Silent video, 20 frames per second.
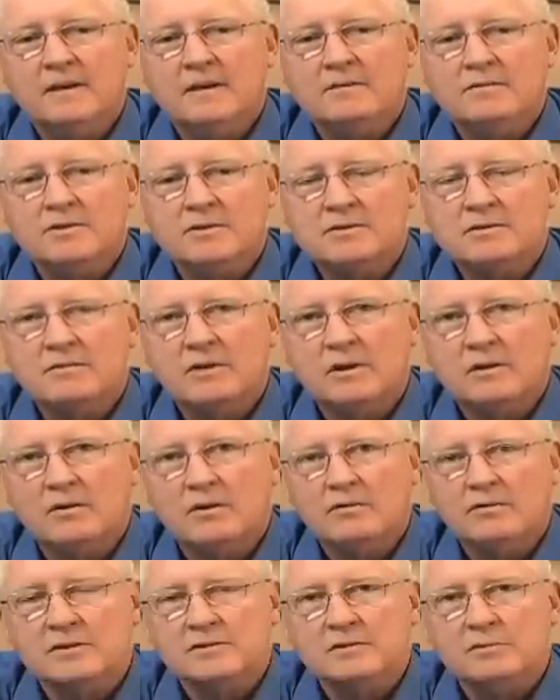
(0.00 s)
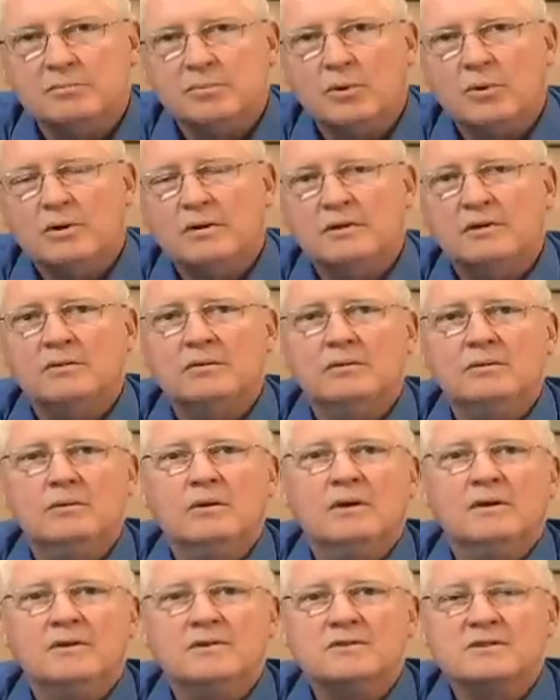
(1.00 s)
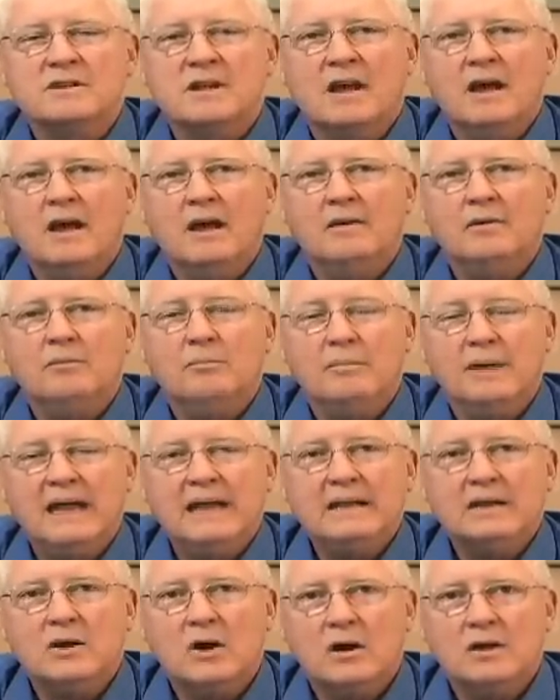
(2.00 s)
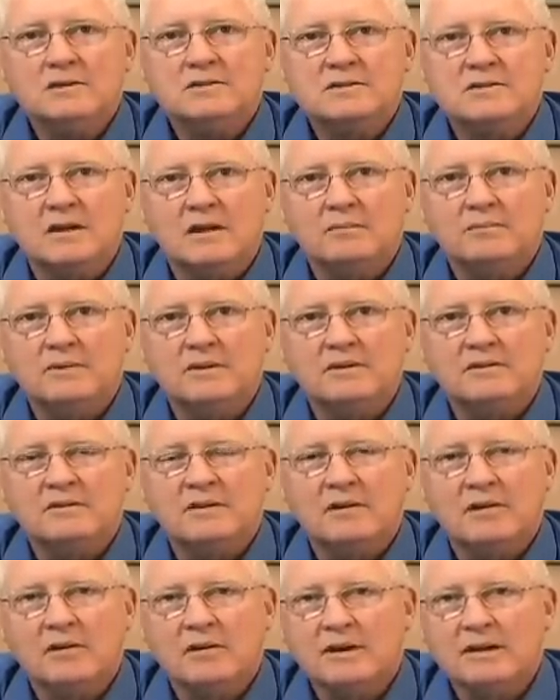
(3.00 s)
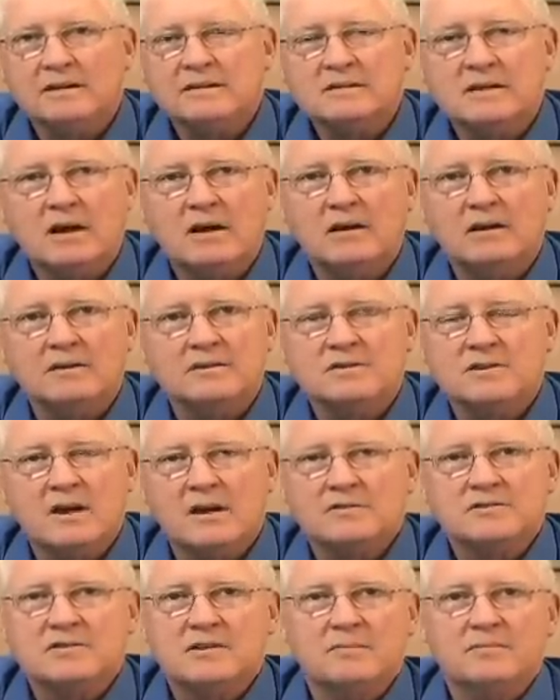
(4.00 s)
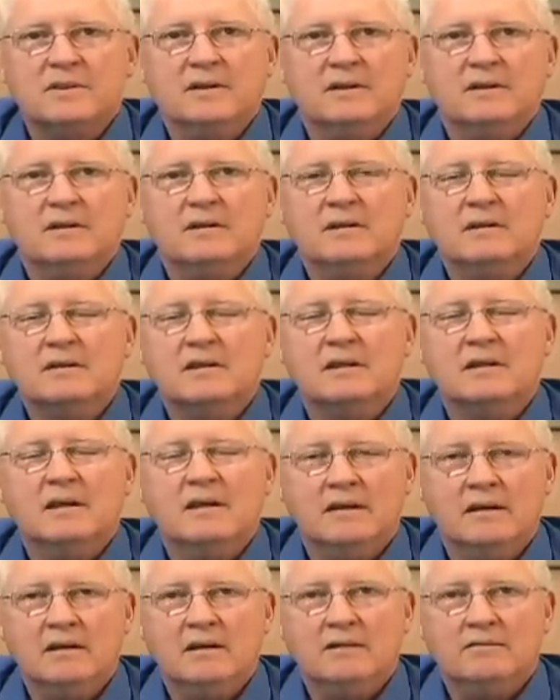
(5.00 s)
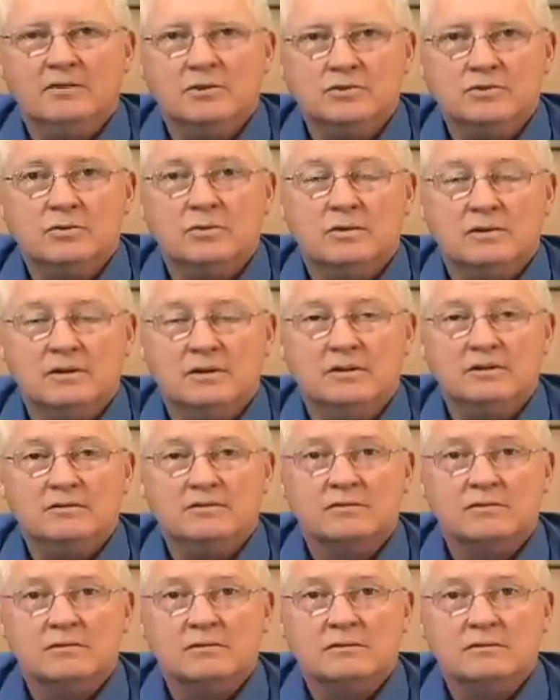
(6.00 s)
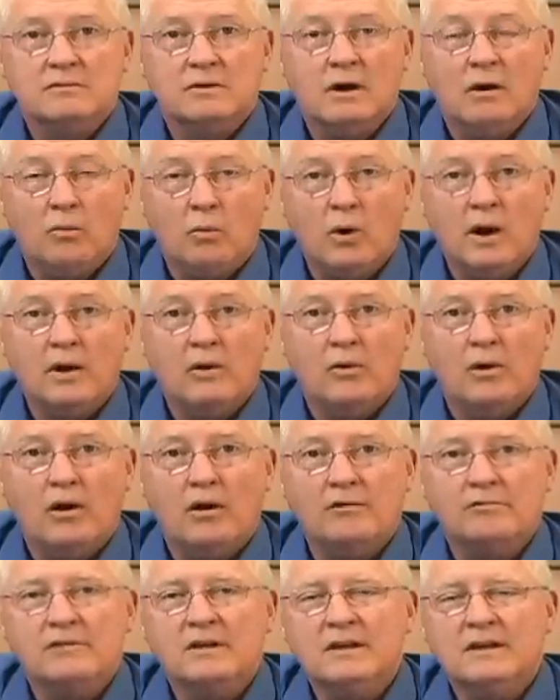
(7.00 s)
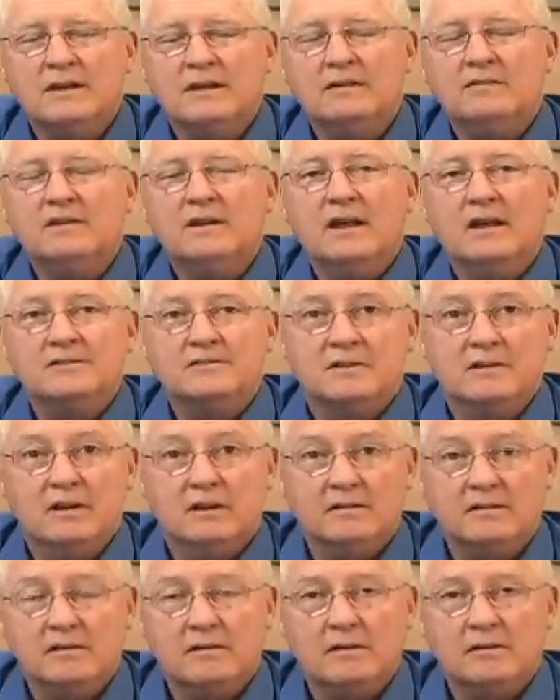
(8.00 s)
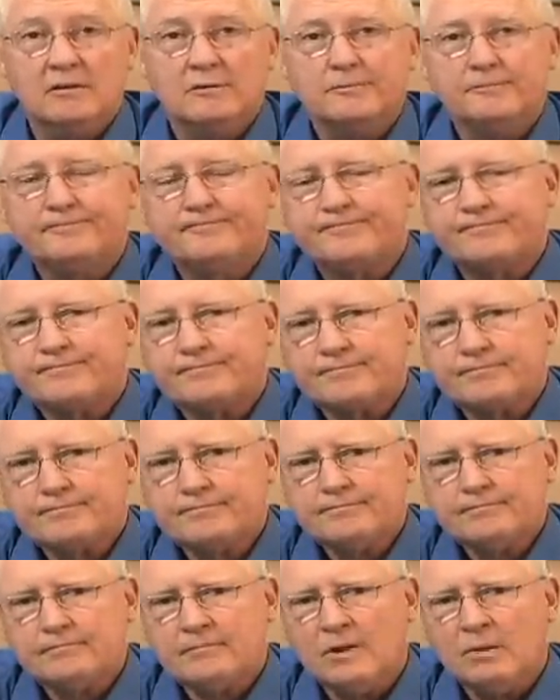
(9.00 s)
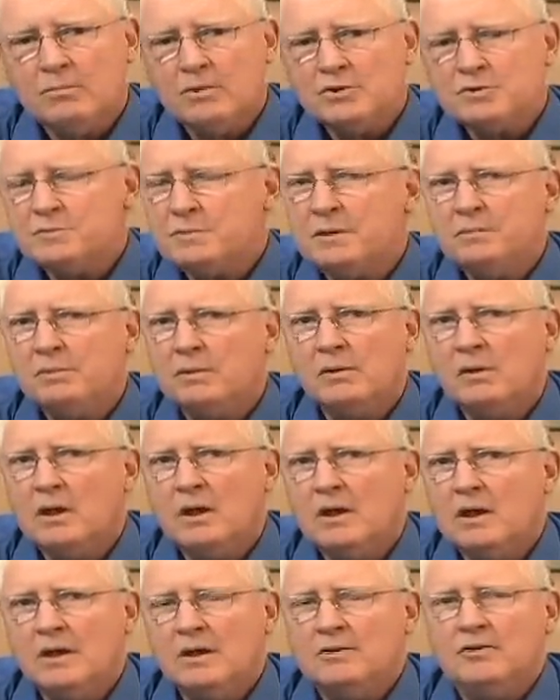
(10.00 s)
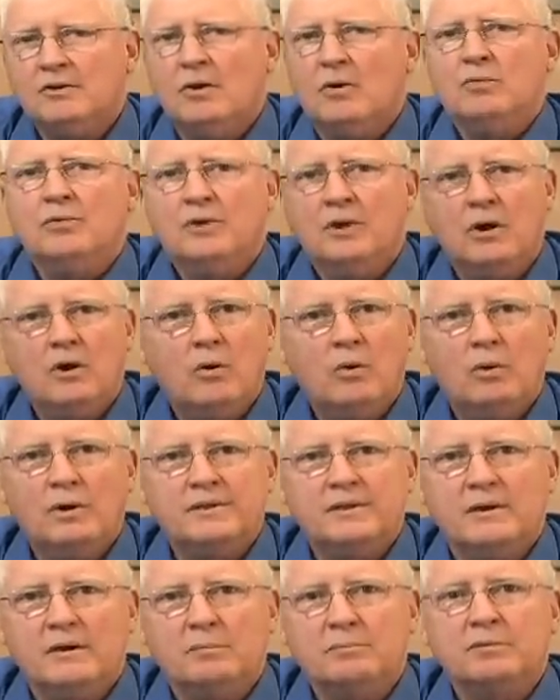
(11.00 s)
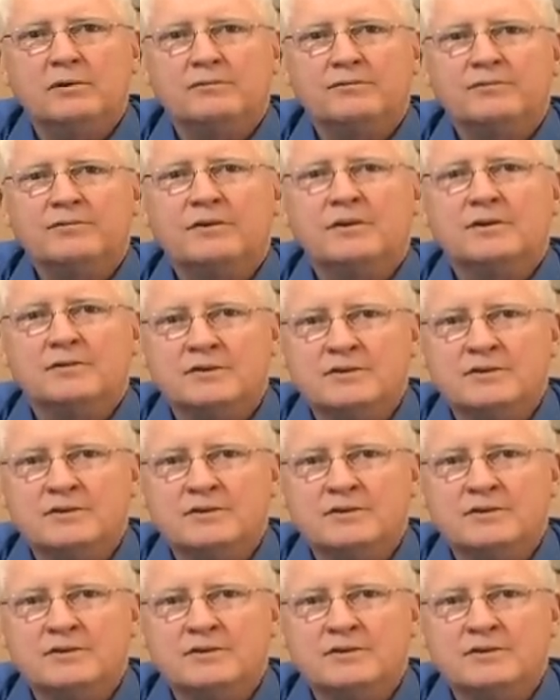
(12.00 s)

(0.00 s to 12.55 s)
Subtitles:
First of all, however, it's important to understand the main concept is that learning style is not something that an individual is aware of. Even as an adult, most people don't know what their preferred